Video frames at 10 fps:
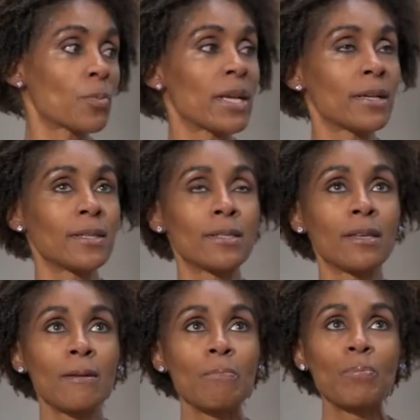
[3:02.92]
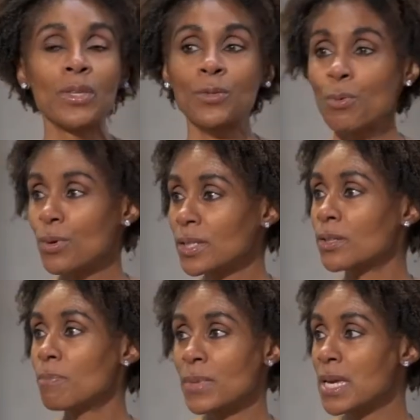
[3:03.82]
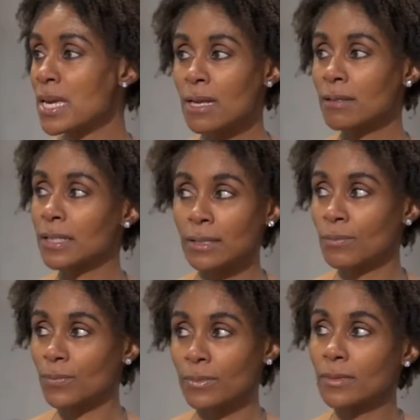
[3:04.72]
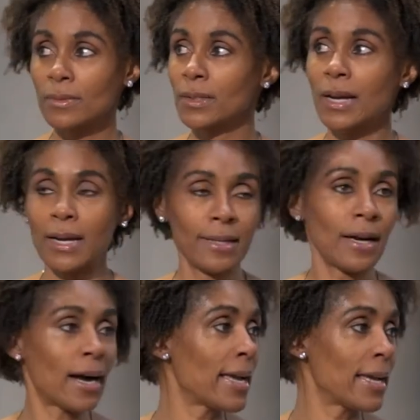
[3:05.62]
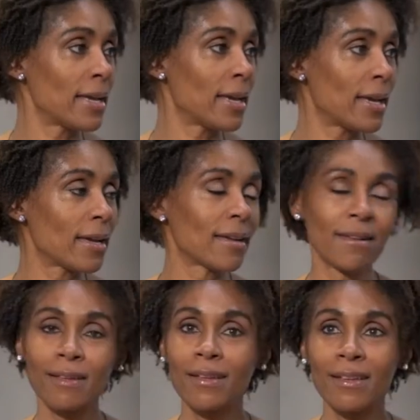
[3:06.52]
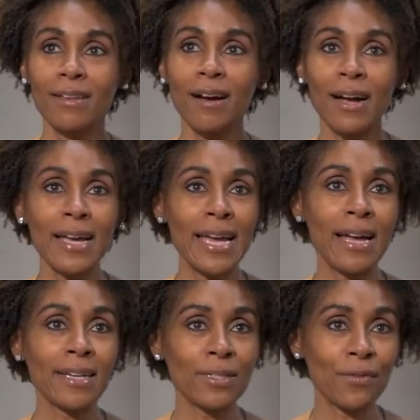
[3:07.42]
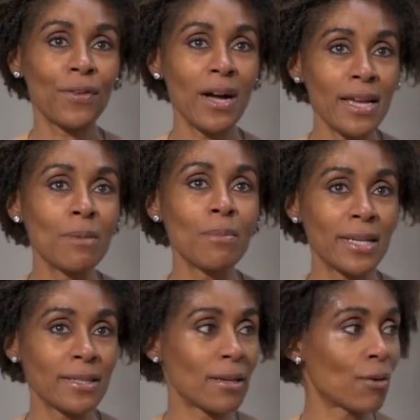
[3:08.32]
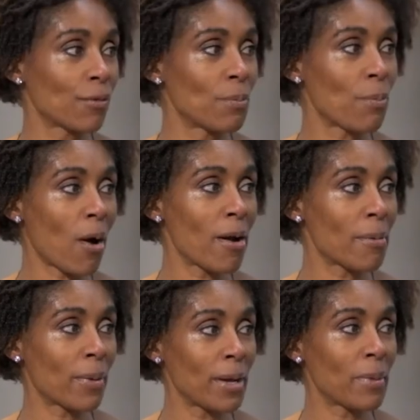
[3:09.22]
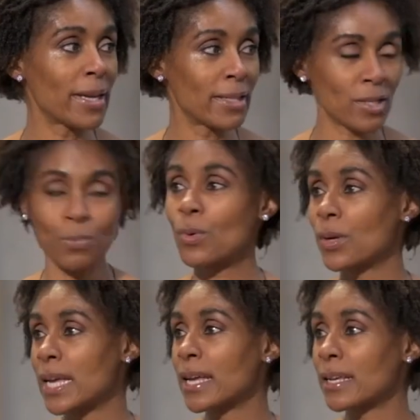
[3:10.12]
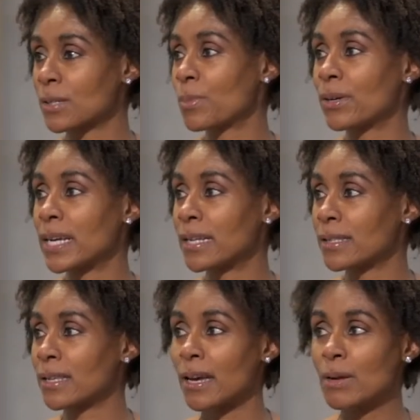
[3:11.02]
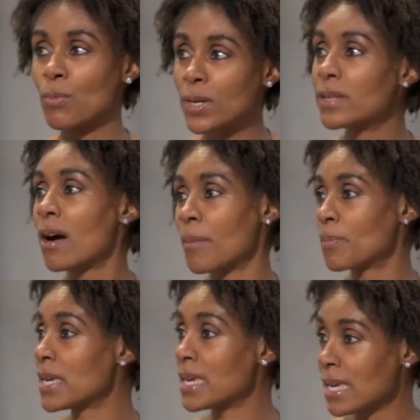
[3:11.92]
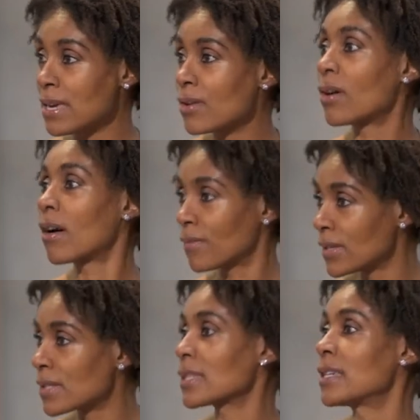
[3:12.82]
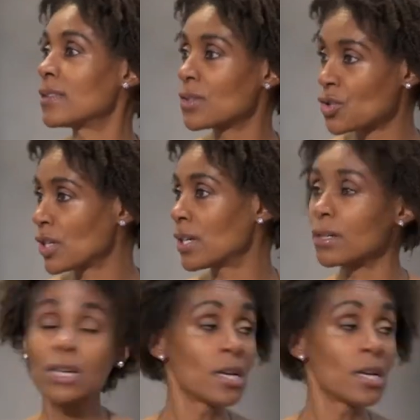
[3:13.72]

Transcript: because sport to me like i I, I define myself in part by my sporting experience, and I would not be here, obviously, in this chair